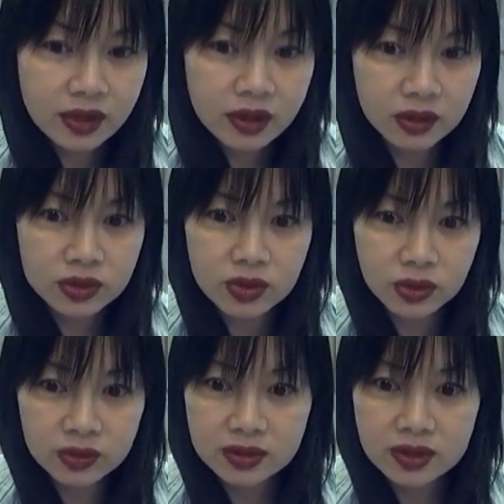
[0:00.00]

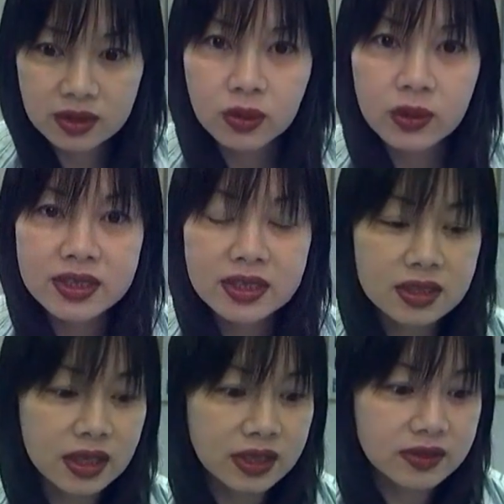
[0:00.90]
also always
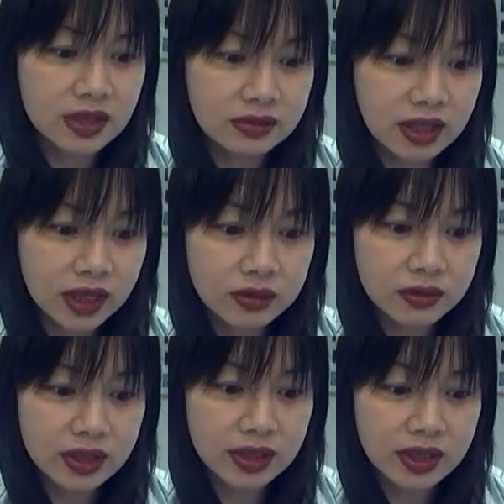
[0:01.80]
has some
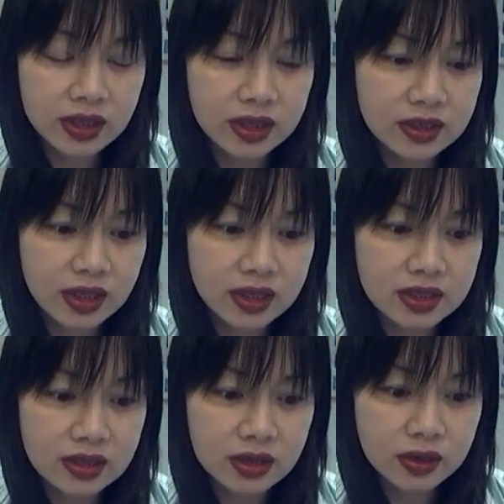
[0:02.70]
diarrhea, and has
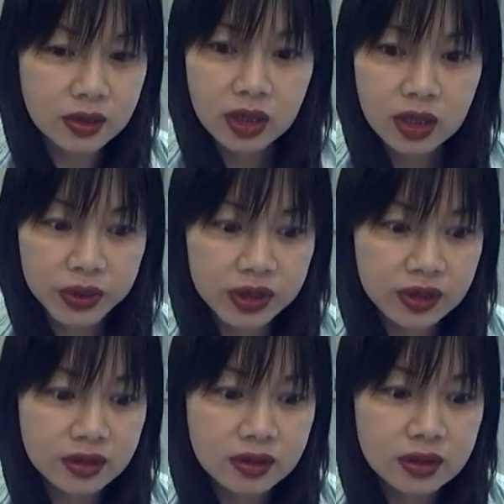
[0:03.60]

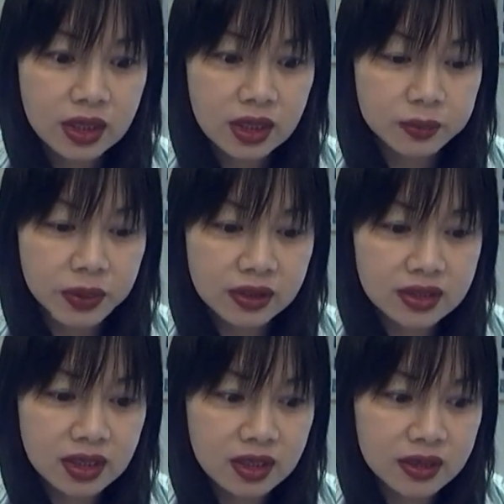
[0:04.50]
pale pink
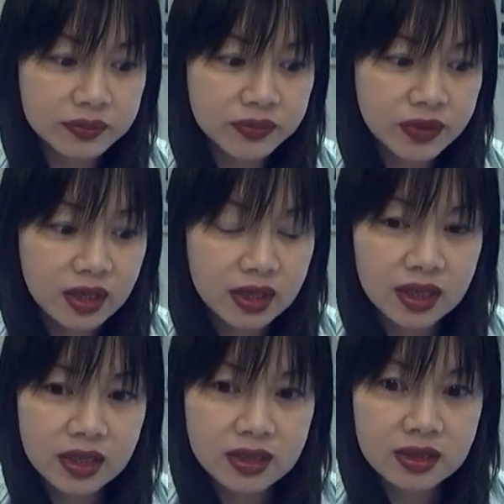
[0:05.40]
tongue,
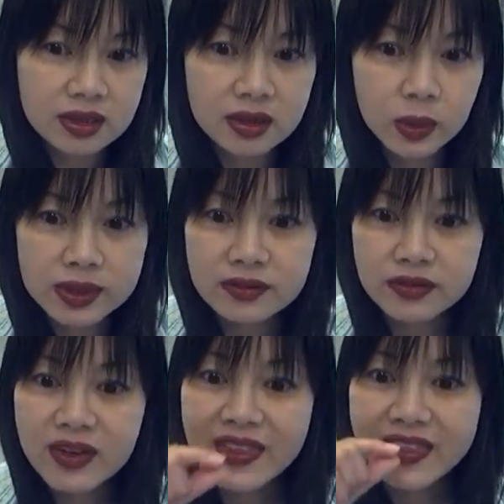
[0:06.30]
and with
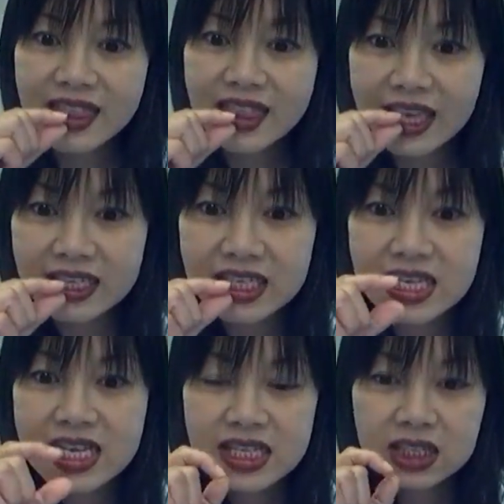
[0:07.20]
very thick
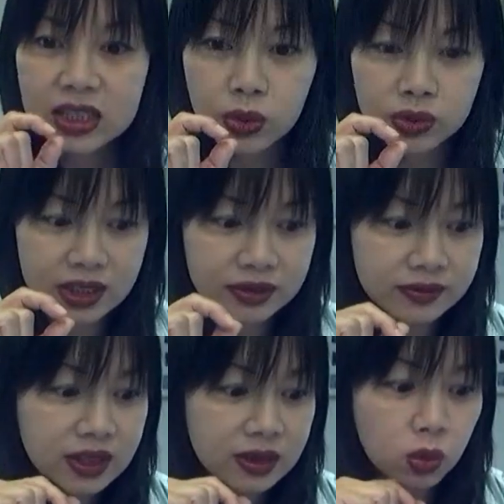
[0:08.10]
coating,
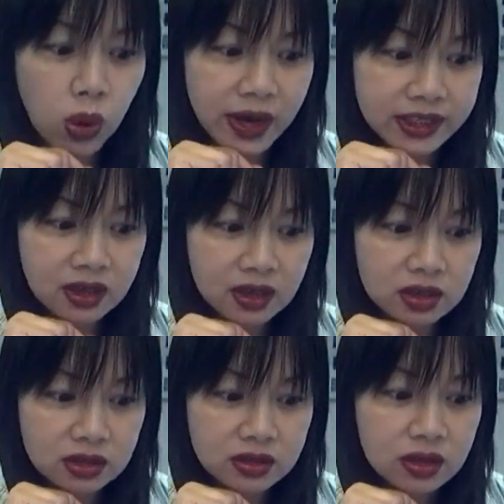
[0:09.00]
white
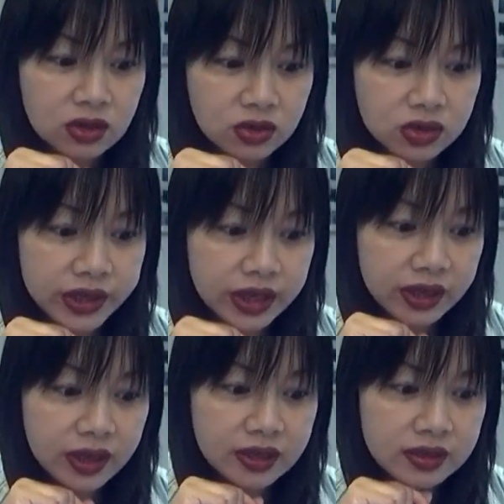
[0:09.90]
color. Okay,
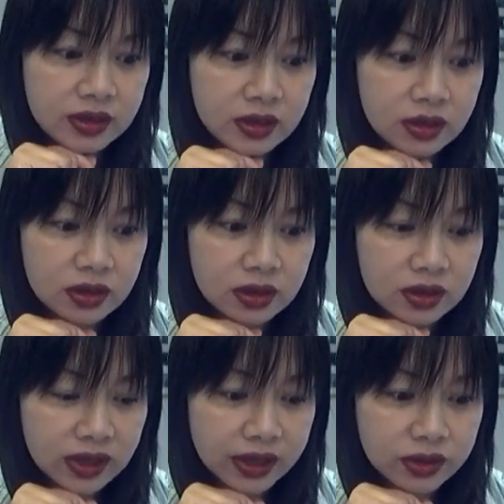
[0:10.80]
and
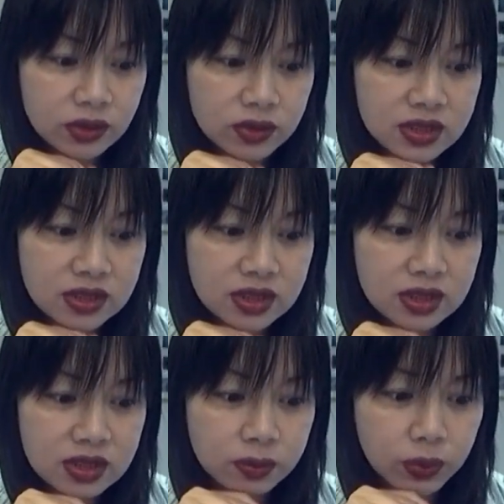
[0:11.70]
diagnosis is
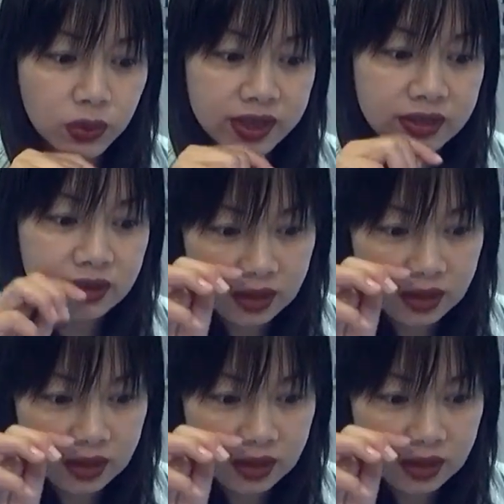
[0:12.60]
spring